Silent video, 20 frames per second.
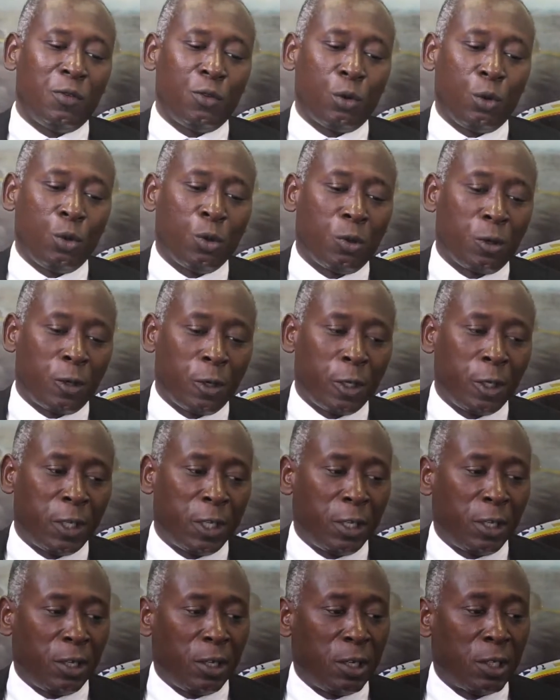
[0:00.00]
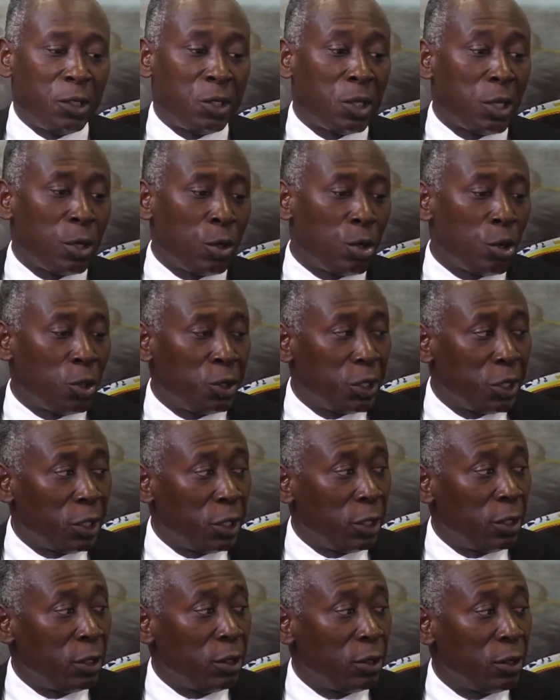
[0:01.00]
you look on the Asian
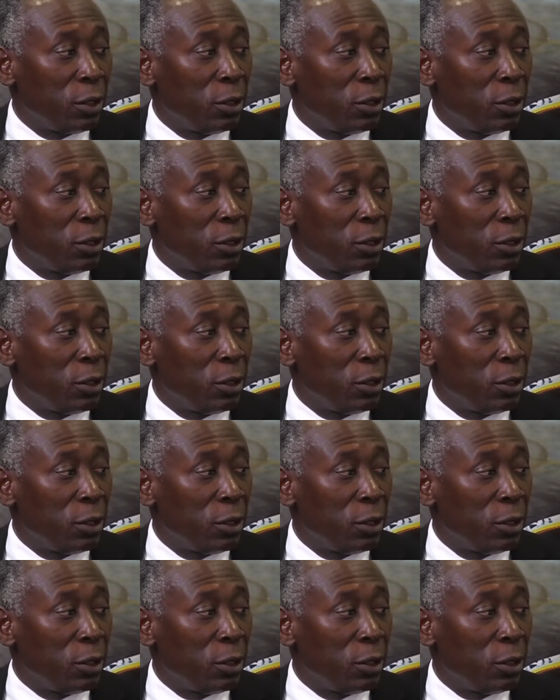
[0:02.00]
continent,